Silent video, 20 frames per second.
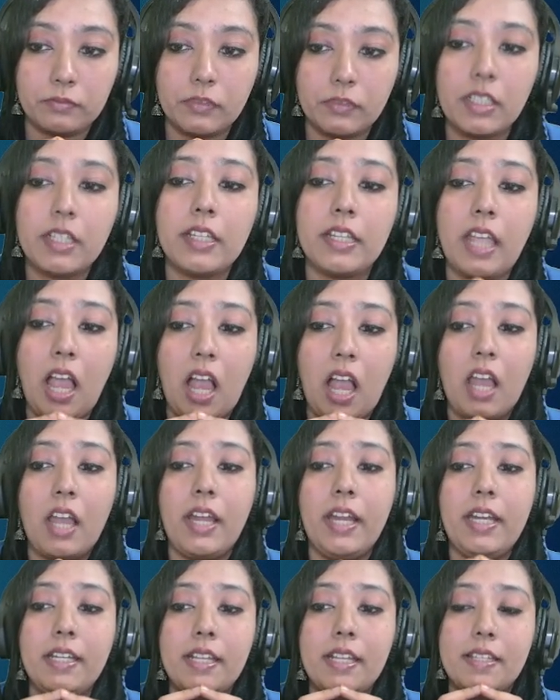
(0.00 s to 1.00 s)
Yeah,
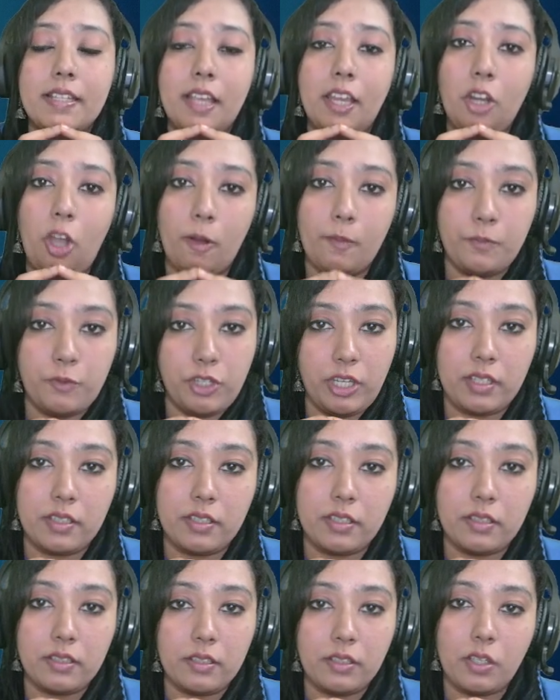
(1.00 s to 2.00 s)
it is an object.
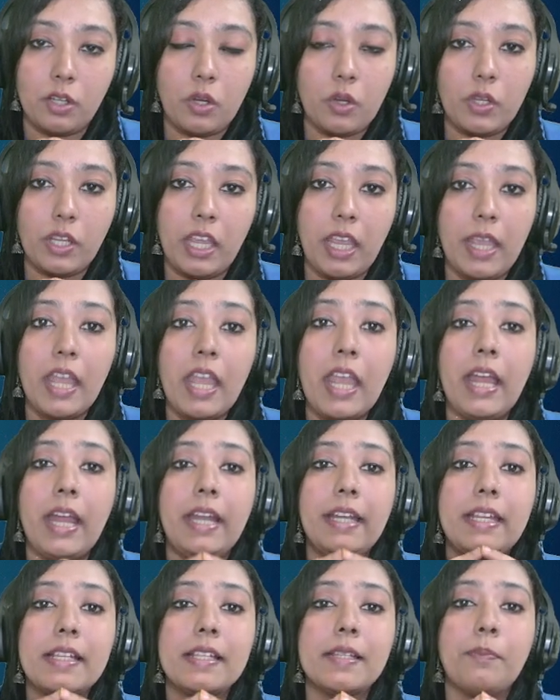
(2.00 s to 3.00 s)
Okay,
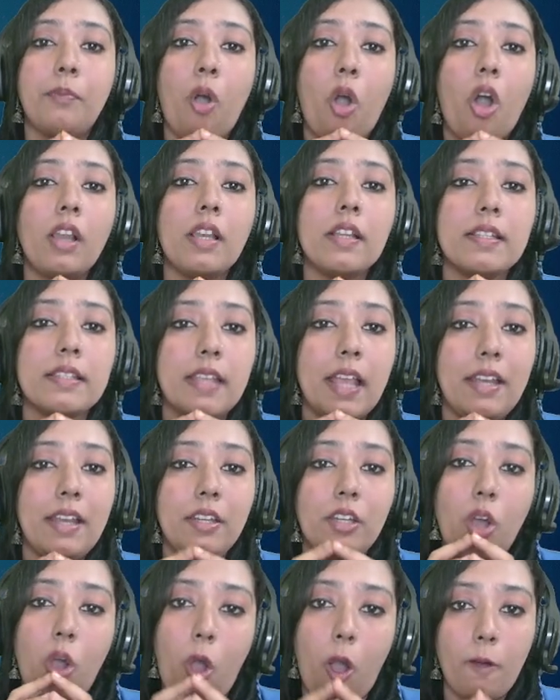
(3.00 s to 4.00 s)
ball is an
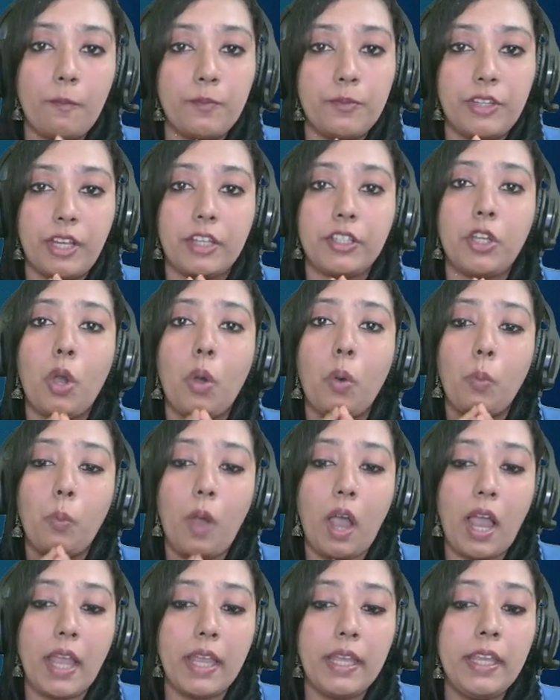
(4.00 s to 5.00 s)
object.
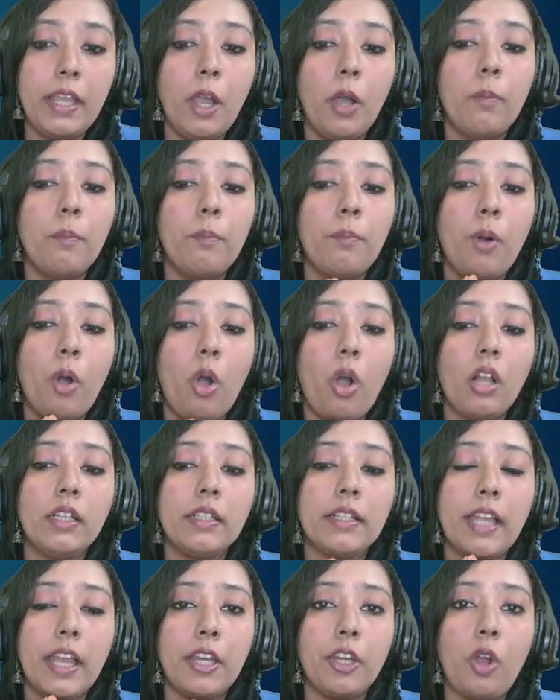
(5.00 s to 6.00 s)
Why? Ball
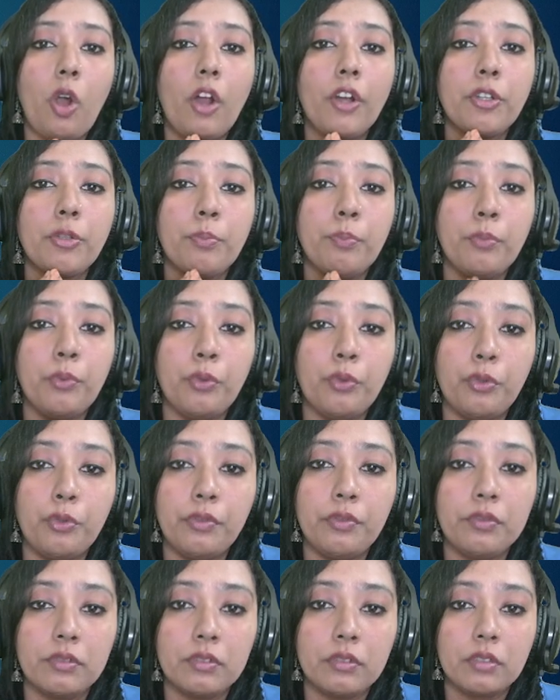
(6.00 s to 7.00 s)
cannot move.
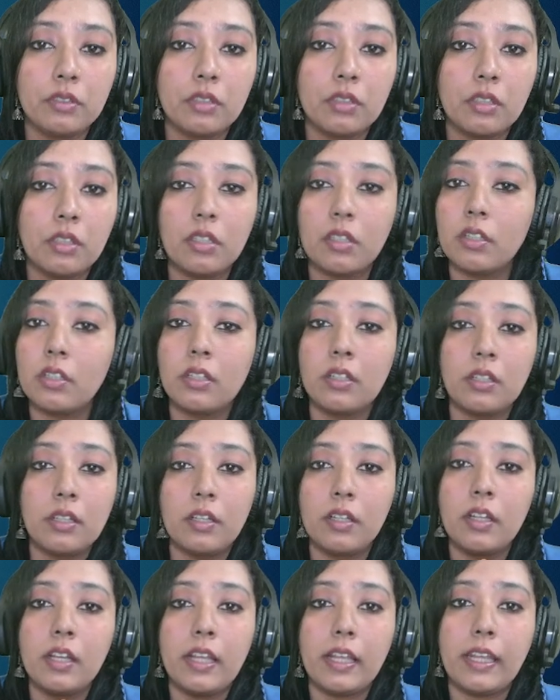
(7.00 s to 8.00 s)

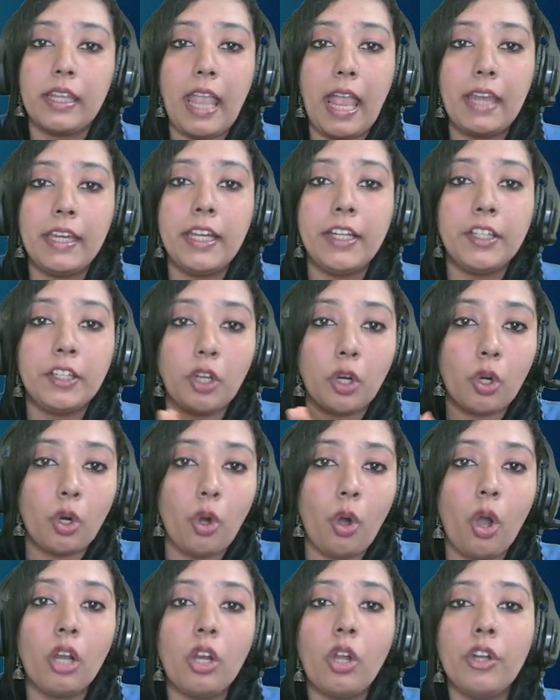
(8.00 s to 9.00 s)
Can it
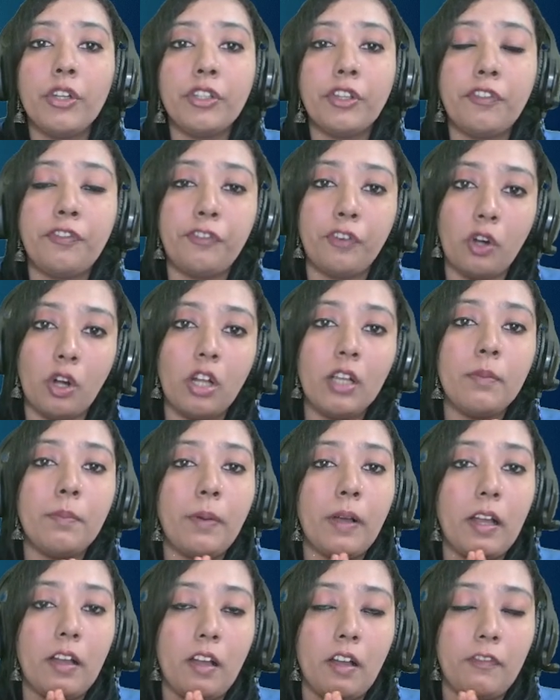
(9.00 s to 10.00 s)
roll on the
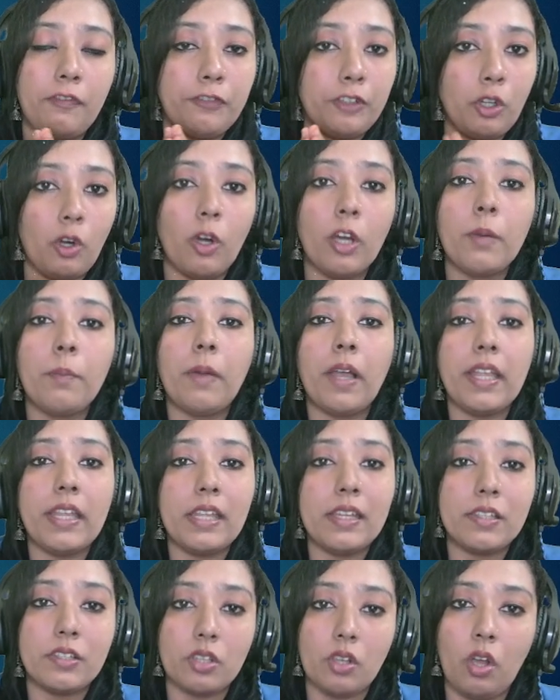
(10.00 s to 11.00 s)
floor by
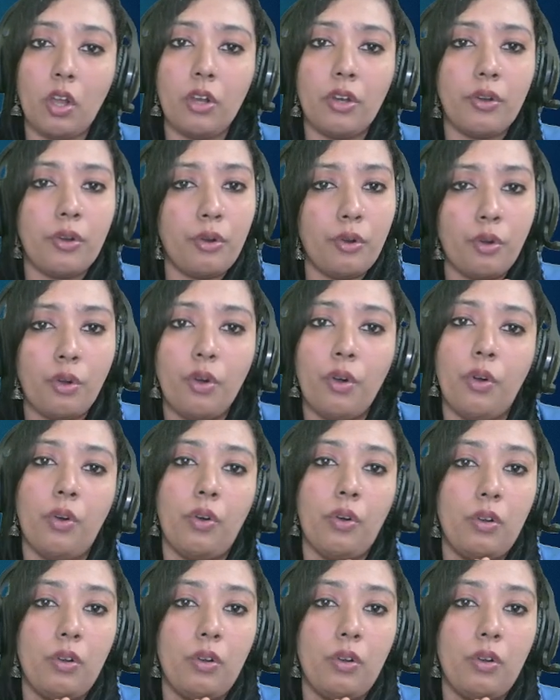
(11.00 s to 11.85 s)
its own? No.